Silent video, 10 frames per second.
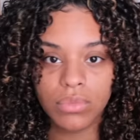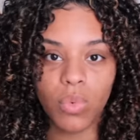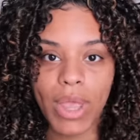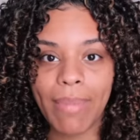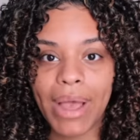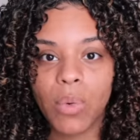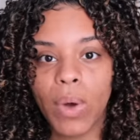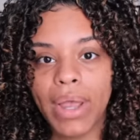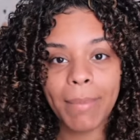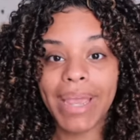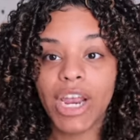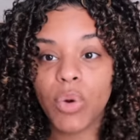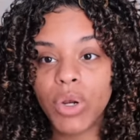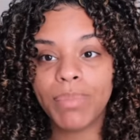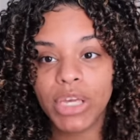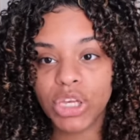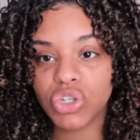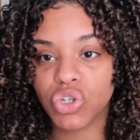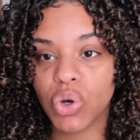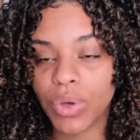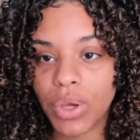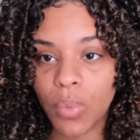way back when, my hair would be soaking